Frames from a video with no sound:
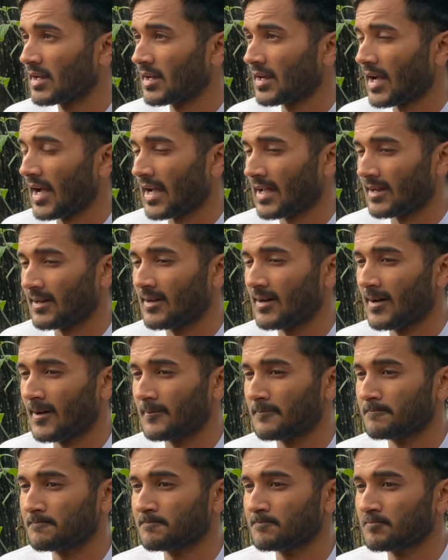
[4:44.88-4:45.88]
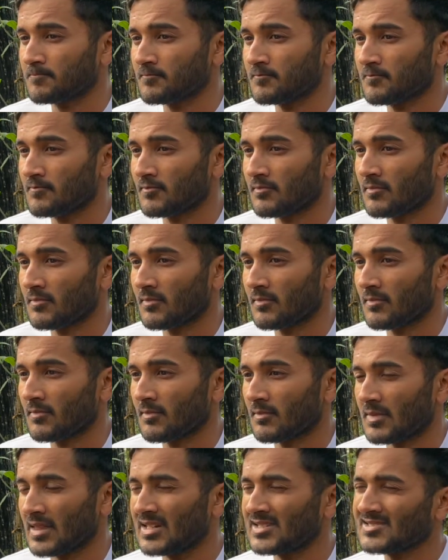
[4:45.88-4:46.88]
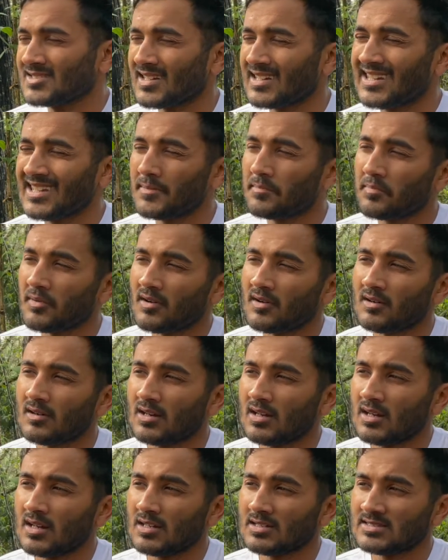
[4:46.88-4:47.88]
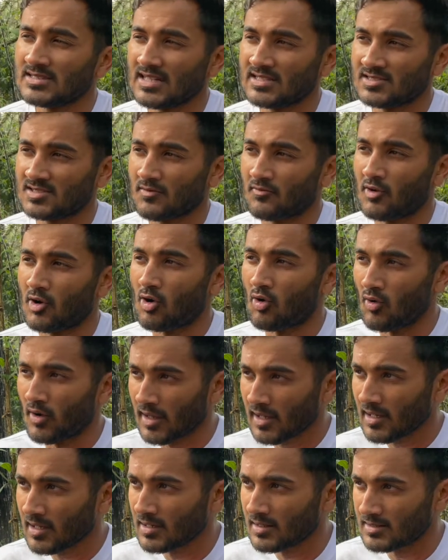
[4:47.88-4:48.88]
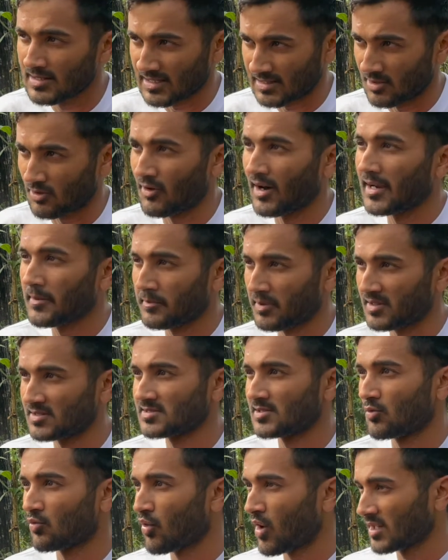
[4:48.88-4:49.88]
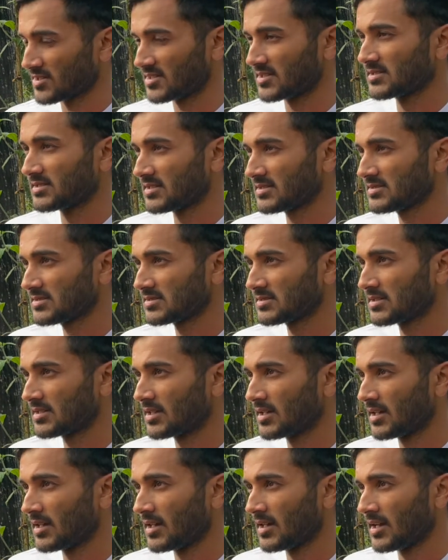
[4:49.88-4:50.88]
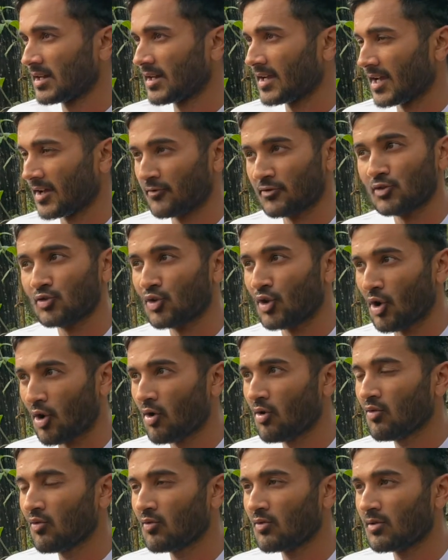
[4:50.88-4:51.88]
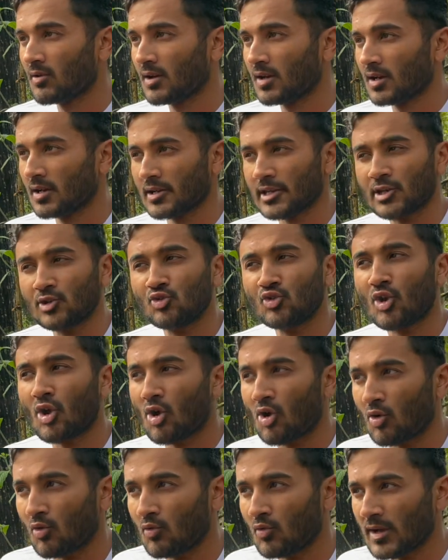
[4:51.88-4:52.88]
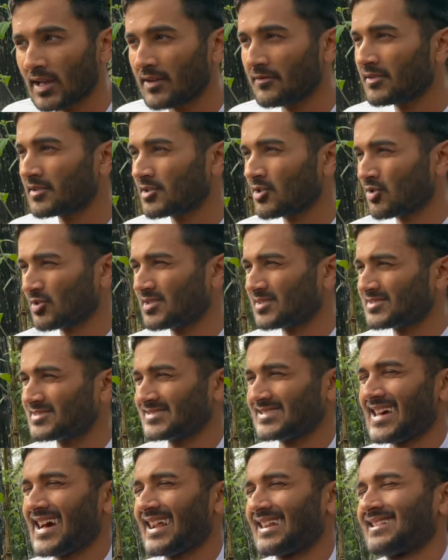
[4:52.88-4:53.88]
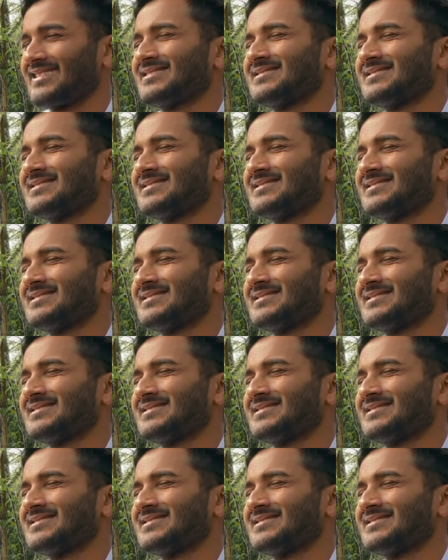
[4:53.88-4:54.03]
And um, there's a deeper sense of knowing that the right person watching this, if you know, you know, even though there's that,